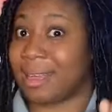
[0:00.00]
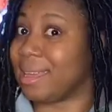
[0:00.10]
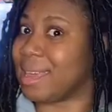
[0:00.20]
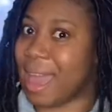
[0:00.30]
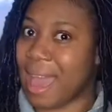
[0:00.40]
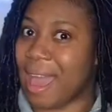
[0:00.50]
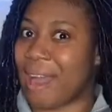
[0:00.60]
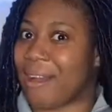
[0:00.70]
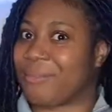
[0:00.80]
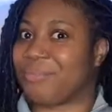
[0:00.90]

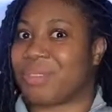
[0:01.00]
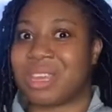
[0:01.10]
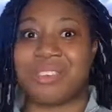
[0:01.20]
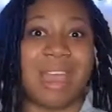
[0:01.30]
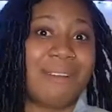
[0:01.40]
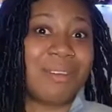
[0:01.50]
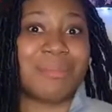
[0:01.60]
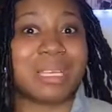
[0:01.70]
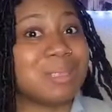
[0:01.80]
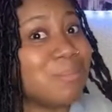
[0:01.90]
Yeah, you haven't
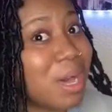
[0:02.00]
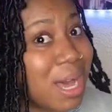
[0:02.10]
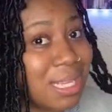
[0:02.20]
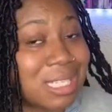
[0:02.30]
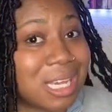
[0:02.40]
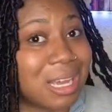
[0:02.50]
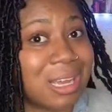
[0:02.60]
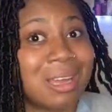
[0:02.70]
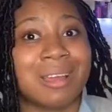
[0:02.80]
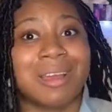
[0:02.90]
missed much,
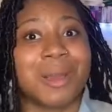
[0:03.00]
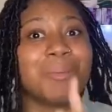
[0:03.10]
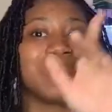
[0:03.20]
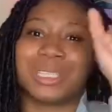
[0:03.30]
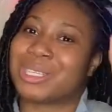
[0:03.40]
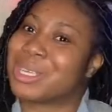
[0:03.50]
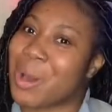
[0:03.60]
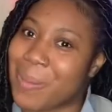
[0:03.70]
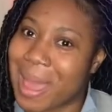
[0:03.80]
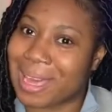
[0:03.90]
but just
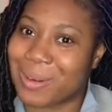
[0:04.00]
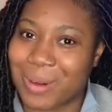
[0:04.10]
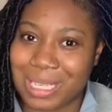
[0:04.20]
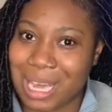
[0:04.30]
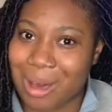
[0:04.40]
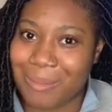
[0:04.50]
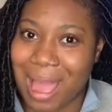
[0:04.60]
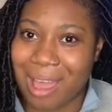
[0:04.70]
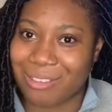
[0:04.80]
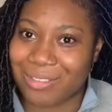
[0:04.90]
go back and watch all
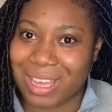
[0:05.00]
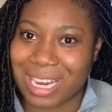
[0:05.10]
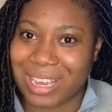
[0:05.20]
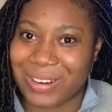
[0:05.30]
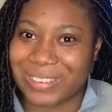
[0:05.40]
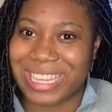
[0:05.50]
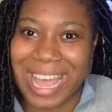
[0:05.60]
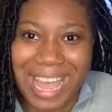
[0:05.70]
my other videos.